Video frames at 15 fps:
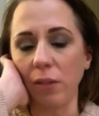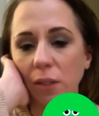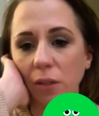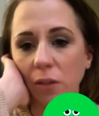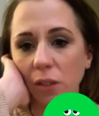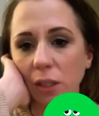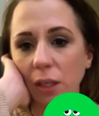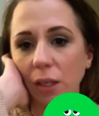you're
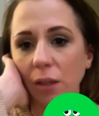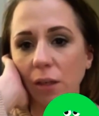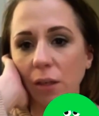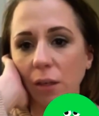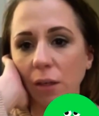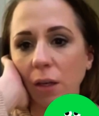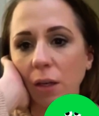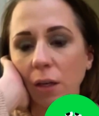sitting there
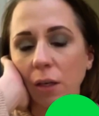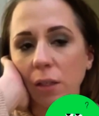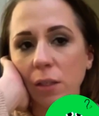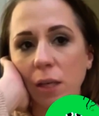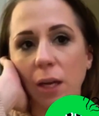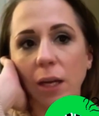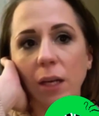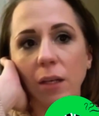
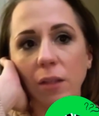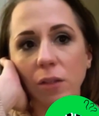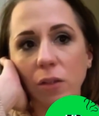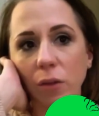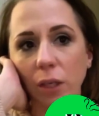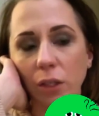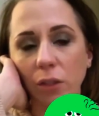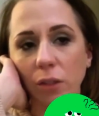talking to
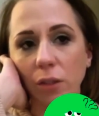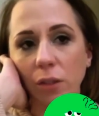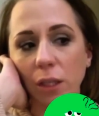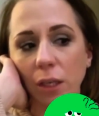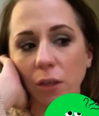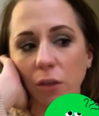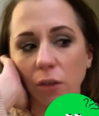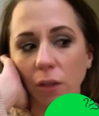strangers, and
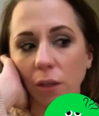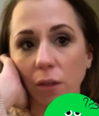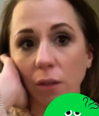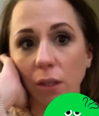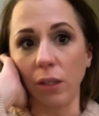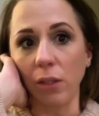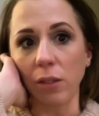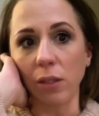you're literally
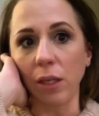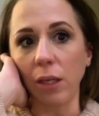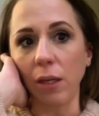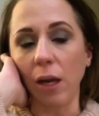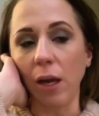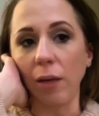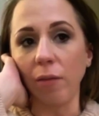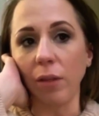just like
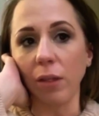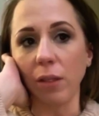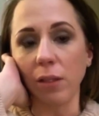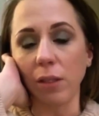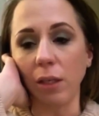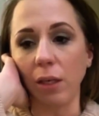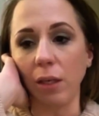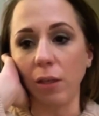not even
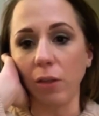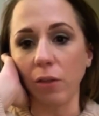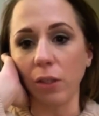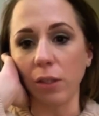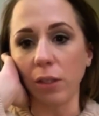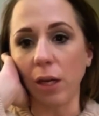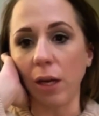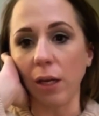listening, and you're just
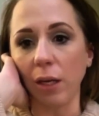talking